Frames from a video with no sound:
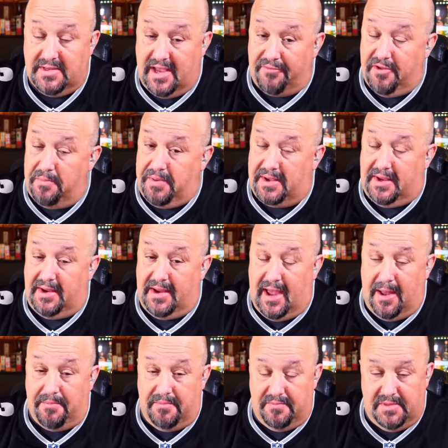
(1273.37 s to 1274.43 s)
Definitely picking
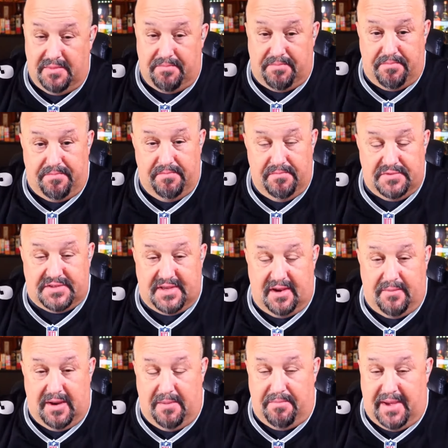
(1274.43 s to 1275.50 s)
up the
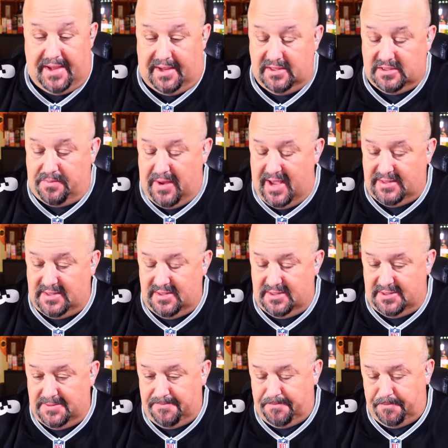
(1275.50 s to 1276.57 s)
cinnamon and baking
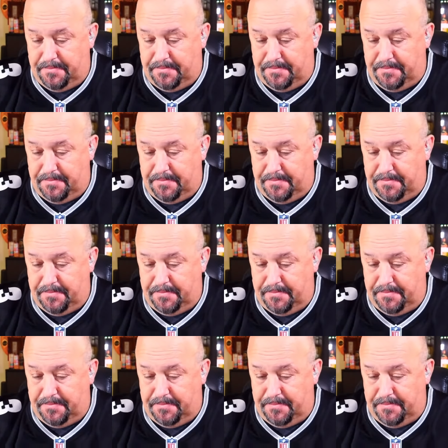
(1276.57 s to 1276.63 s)
spices.